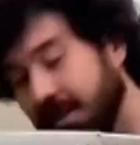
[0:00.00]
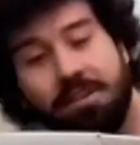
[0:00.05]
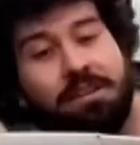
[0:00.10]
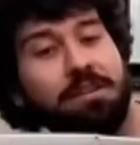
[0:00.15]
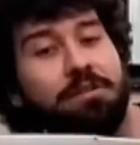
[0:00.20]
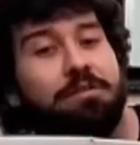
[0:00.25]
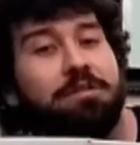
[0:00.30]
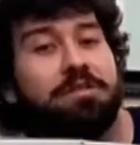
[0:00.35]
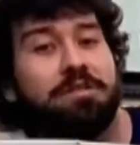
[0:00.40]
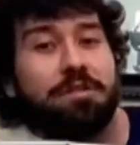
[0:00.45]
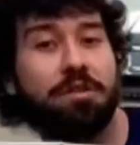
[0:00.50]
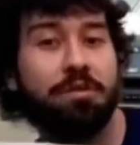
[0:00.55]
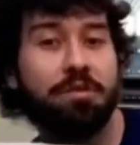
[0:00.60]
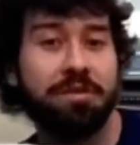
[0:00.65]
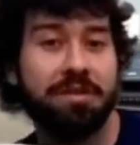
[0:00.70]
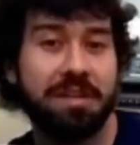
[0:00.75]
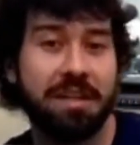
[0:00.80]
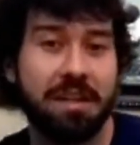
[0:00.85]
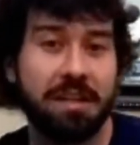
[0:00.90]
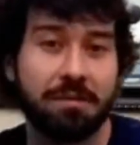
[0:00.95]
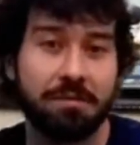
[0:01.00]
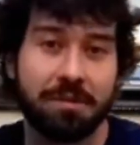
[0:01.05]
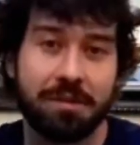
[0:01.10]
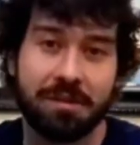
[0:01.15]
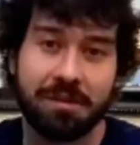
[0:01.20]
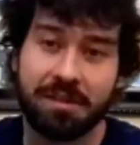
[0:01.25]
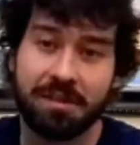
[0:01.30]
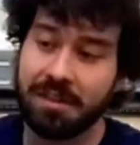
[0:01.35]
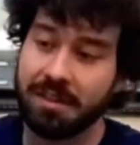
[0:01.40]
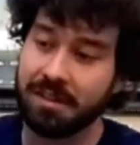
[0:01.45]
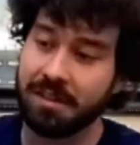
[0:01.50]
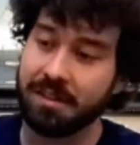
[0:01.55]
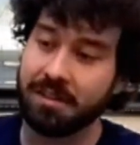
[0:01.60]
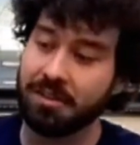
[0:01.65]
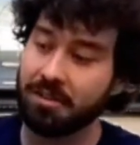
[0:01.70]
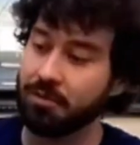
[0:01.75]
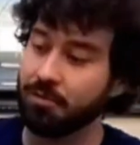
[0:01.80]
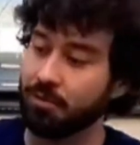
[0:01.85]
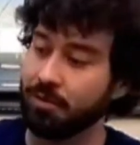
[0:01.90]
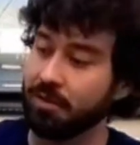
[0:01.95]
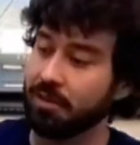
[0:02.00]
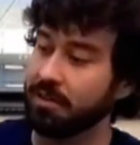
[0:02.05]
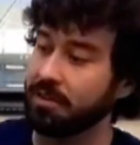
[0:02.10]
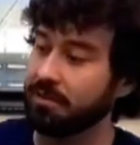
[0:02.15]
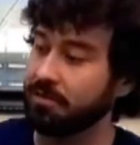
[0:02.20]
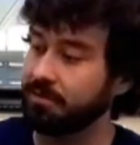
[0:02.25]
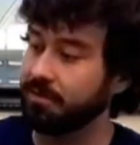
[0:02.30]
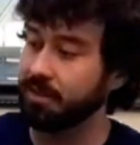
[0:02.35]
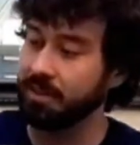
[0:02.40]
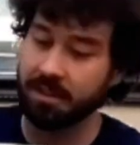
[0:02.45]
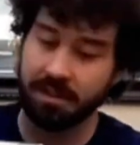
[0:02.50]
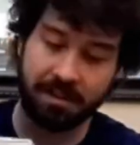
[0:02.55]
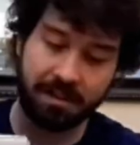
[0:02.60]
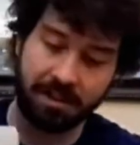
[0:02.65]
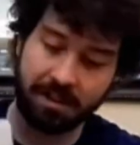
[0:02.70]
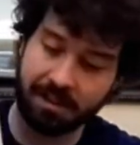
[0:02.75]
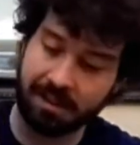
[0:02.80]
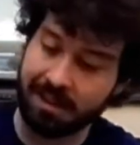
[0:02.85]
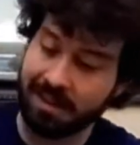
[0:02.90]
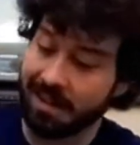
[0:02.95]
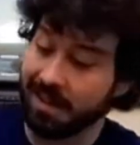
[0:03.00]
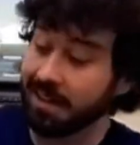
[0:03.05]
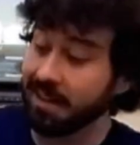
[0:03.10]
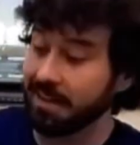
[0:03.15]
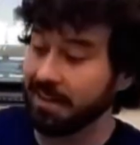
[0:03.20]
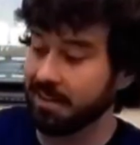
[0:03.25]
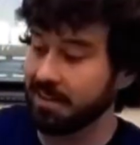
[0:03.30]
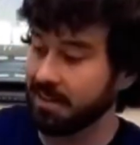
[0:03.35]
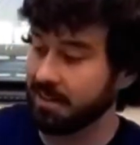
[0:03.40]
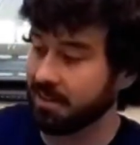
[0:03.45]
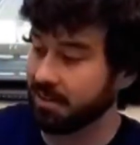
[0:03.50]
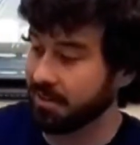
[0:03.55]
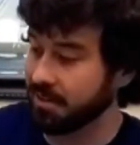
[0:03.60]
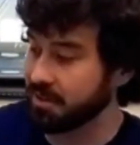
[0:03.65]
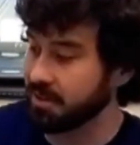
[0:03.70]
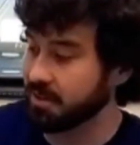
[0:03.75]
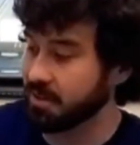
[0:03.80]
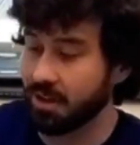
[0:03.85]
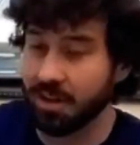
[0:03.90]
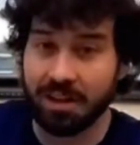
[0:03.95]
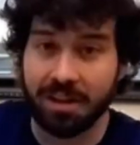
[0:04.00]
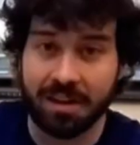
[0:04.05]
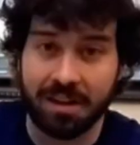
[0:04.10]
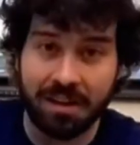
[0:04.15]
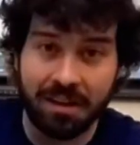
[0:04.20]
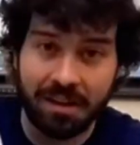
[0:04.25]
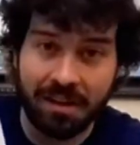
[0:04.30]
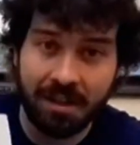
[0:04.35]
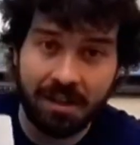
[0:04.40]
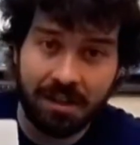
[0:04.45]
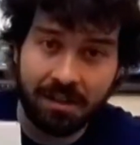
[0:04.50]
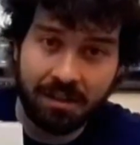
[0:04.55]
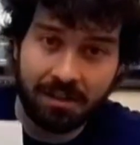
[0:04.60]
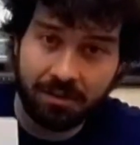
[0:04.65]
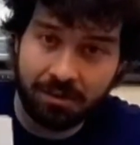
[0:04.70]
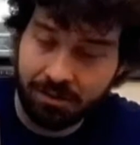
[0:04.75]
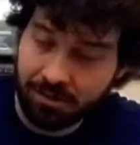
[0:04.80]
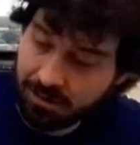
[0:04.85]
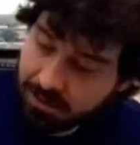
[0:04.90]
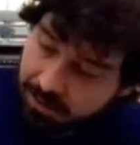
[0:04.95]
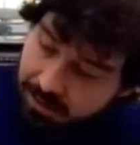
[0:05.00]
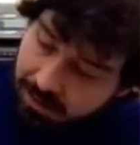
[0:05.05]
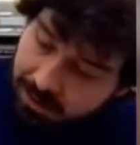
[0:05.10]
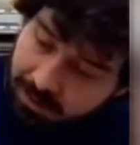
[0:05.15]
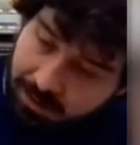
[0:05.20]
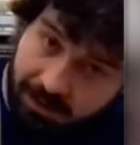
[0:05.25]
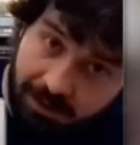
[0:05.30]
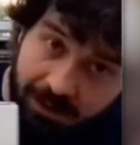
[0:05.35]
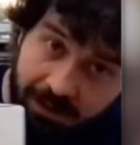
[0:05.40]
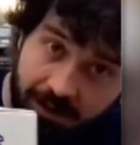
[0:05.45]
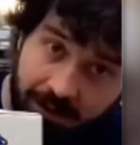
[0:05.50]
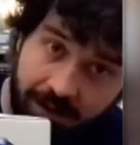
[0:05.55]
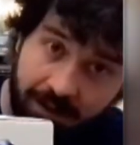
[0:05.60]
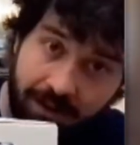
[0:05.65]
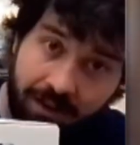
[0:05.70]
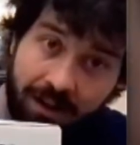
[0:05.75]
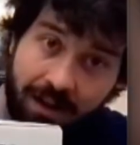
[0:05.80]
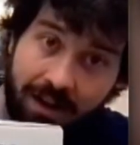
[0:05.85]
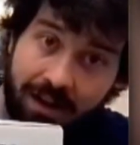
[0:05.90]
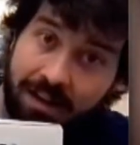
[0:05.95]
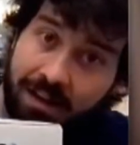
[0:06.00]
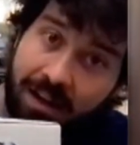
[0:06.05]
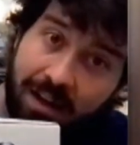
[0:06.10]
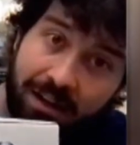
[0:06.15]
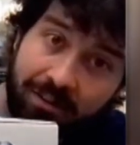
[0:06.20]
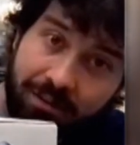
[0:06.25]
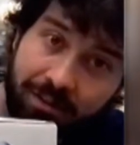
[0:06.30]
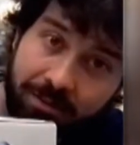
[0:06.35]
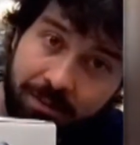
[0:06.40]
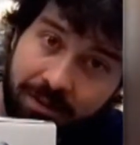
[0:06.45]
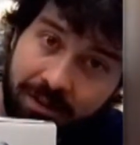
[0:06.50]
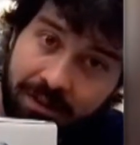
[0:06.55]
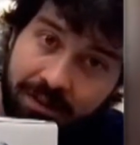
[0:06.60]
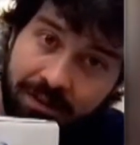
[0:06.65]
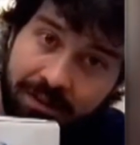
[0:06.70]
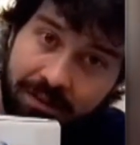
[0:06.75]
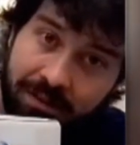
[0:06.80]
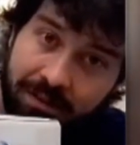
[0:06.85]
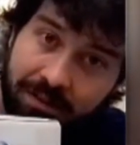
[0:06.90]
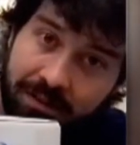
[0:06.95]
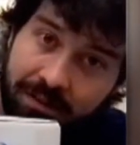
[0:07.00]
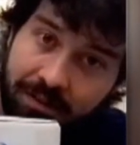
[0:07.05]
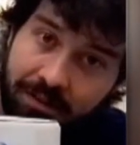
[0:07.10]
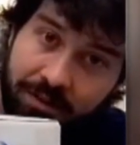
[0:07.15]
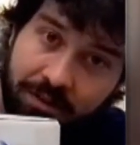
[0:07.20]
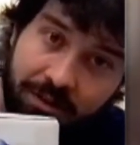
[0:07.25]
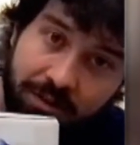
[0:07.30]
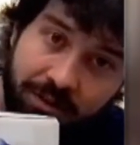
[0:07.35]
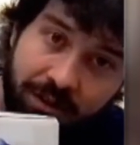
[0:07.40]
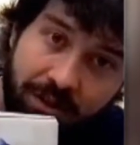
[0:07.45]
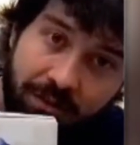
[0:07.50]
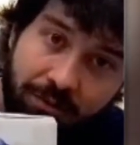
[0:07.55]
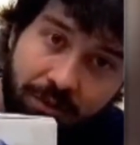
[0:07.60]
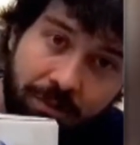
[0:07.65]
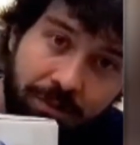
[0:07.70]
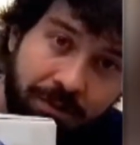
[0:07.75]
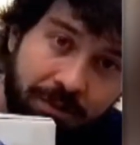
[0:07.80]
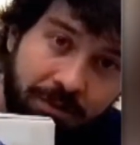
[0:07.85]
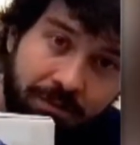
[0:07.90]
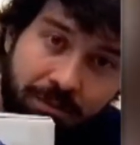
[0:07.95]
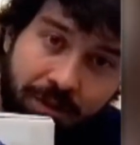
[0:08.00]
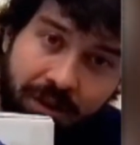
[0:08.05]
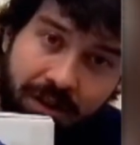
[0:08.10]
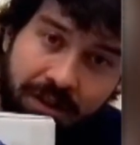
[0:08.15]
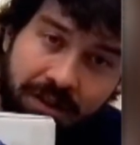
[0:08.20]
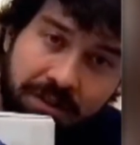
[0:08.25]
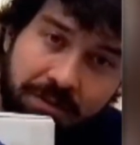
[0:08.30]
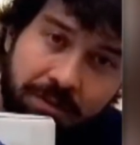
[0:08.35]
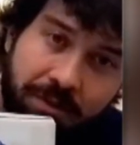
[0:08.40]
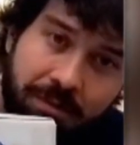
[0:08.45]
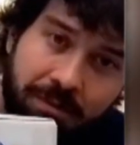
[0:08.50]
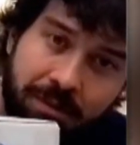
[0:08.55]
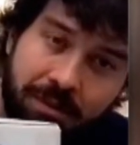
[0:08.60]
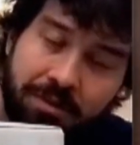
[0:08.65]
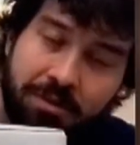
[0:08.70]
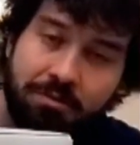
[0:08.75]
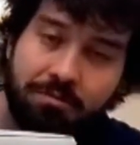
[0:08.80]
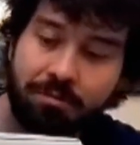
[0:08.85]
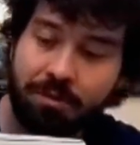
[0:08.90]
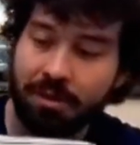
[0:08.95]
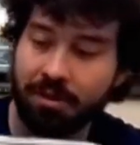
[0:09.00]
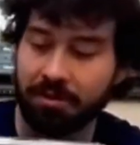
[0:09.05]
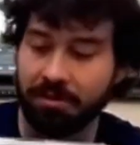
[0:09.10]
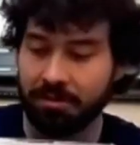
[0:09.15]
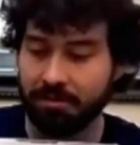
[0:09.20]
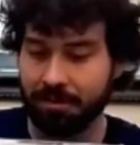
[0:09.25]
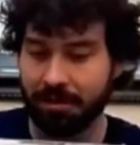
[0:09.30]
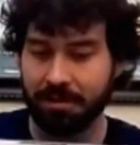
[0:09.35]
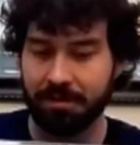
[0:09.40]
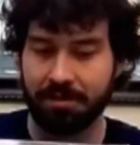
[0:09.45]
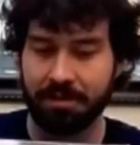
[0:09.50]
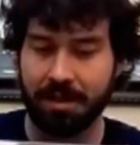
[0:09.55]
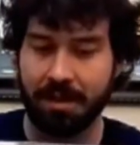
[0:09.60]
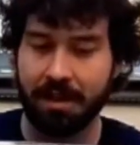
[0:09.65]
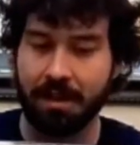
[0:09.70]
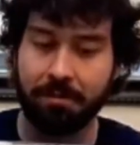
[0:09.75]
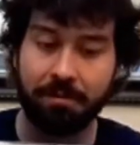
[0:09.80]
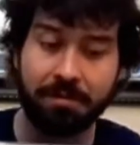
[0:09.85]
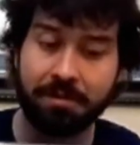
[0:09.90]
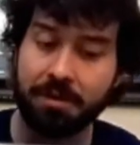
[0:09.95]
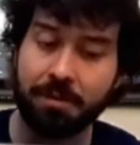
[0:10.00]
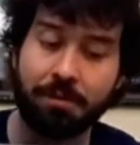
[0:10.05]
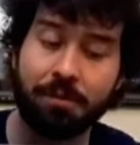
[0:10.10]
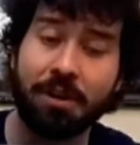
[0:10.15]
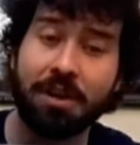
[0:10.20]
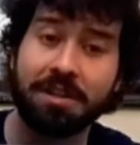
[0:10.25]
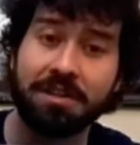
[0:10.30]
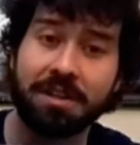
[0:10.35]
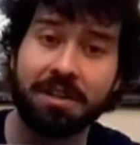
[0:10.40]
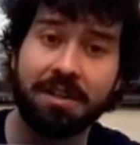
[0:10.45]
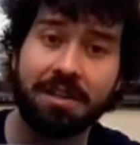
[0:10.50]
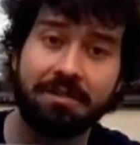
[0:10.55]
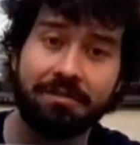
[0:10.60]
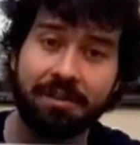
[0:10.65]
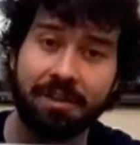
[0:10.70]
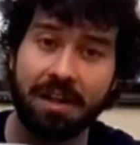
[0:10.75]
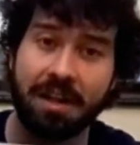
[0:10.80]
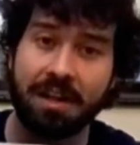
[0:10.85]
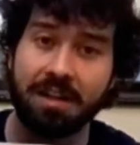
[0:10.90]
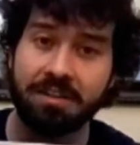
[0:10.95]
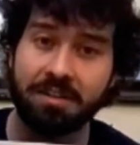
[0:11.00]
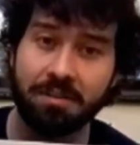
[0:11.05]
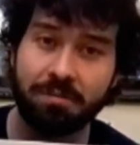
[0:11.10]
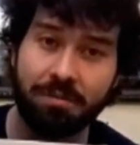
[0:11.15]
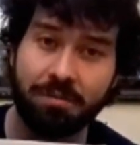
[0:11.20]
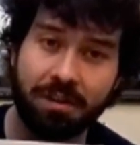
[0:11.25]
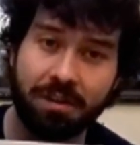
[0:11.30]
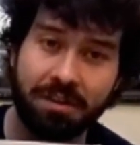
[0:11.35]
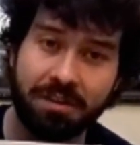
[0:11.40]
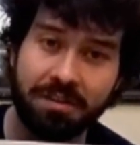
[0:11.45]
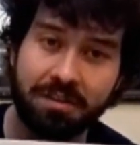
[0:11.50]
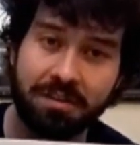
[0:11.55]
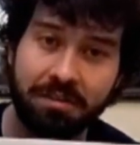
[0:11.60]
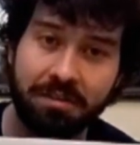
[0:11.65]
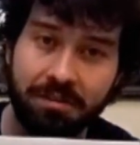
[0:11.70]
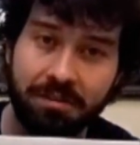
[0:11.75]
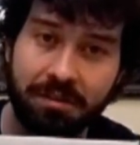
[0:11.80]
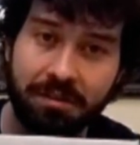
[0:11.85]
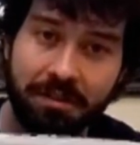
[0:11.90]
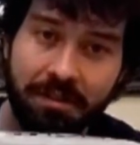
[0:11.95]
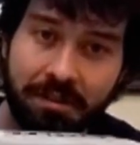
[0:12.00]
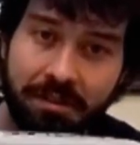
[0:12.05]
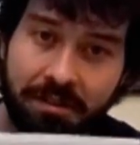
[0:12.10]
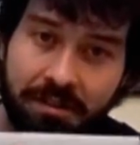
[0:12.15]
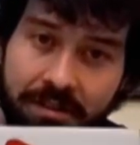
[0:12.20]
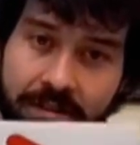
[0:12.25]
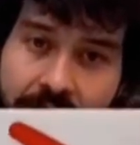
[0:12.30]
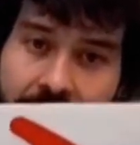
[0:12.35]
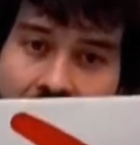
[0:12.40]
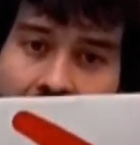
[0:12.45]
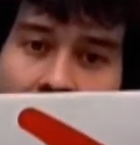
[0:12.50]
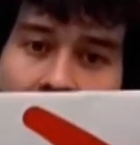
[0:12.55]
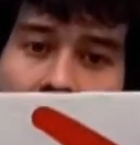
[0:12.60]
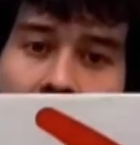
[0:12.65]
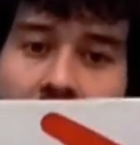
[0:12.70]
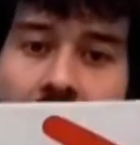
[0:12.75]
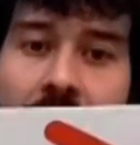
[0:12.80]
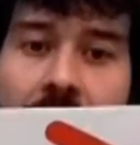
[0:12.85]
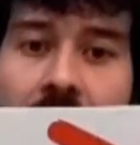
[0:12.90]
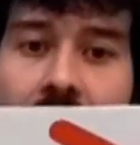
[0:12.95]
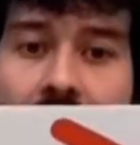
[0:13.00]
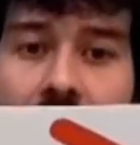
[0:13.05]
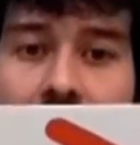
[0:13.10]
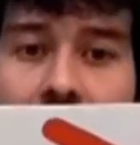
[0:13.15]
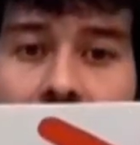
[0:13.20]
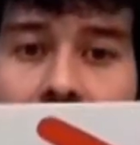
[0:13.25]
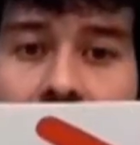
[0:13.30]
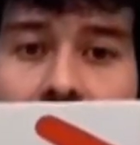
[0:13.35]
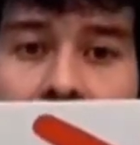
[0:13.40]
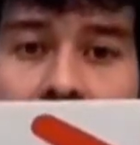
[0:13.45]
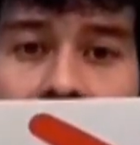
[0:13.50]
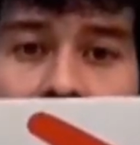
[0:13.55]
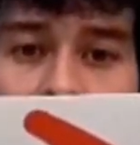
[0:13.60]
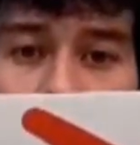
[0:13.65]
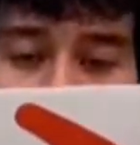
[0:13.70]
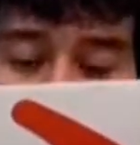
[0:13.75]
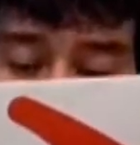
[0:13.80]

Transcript: It was so damn clean. I just wanted to fucking get it, you know. I saw it, and I had to have it, man. There's a slight rip in the box, but I'm not too bothered about that. I'm surprised that it even has the box still, you know. Here